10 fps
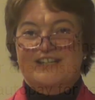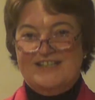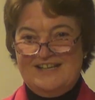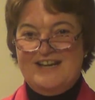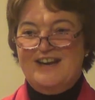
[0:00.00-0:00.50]
on a
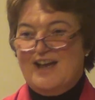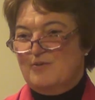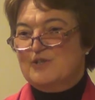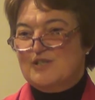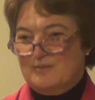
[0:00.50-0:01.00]
Sunday
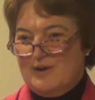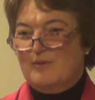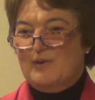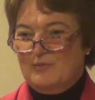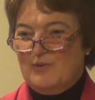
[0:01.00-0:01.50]
night, which is
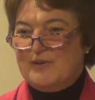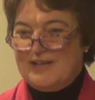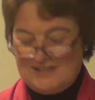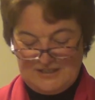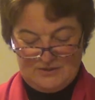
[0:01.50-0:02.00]
about when we would
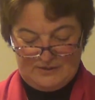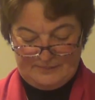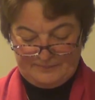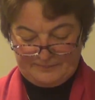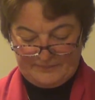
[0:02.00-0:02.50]
get to do
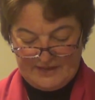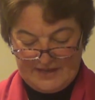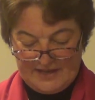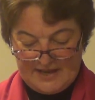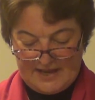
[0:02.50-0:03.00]
them.
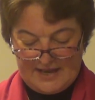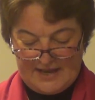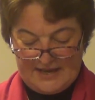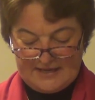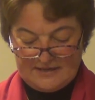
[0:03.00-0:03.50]

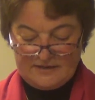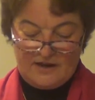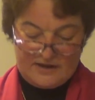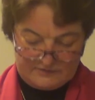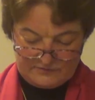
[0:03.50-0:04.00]
And
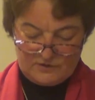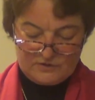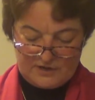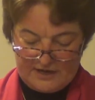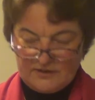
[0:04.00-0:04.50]
I
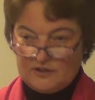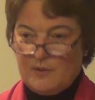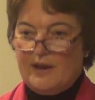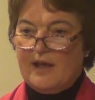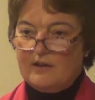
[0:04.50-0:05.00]
kind of talked
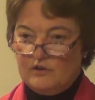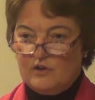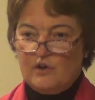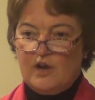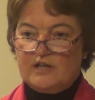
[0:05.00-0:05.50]
about
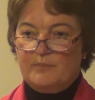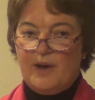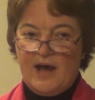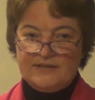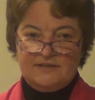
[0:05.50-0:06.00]
a
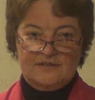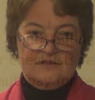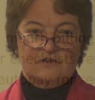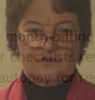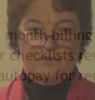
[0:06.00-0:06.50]
deposit to
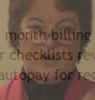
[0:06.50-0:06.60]
start the